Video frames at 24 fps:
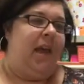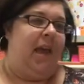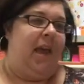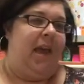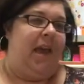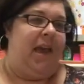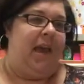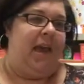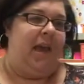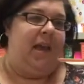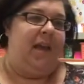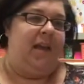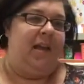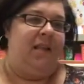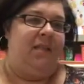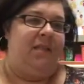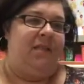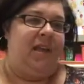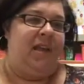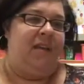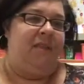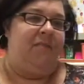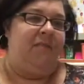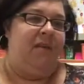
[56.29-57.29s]

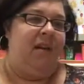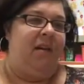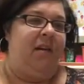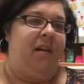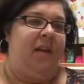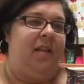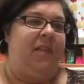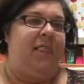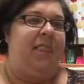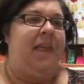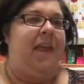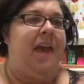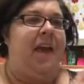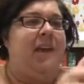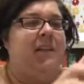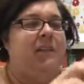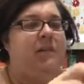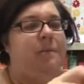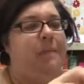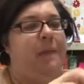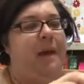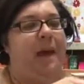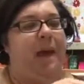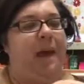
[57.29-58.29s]
and the very
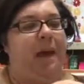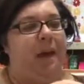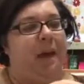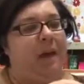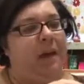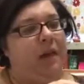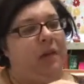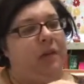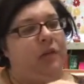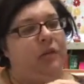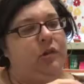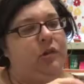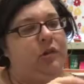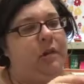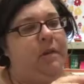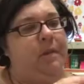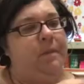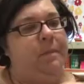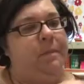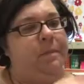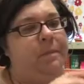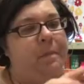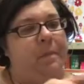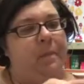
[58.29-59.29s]
last page
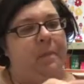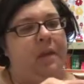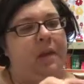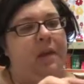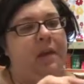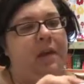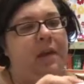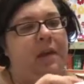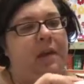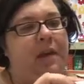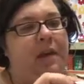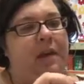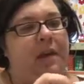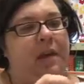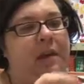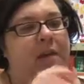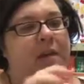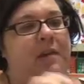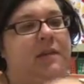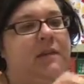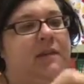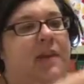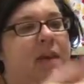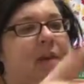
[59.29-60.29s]

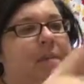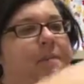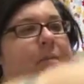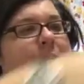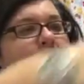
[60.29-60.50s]
is a